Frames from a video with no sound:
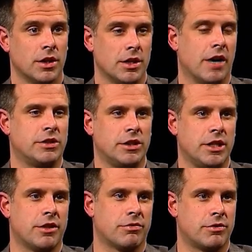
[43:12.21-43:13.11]
Yeah, obviously
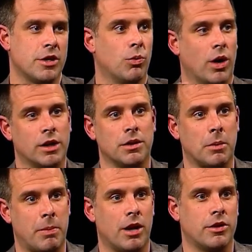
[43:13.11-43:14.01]
D D one a little bit
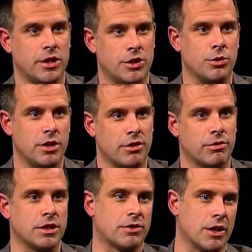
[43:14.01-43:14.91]
better than D two and D three
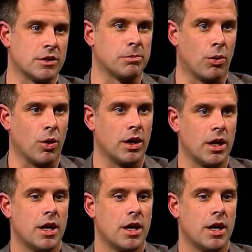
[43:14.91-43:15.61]
as far as support. Right.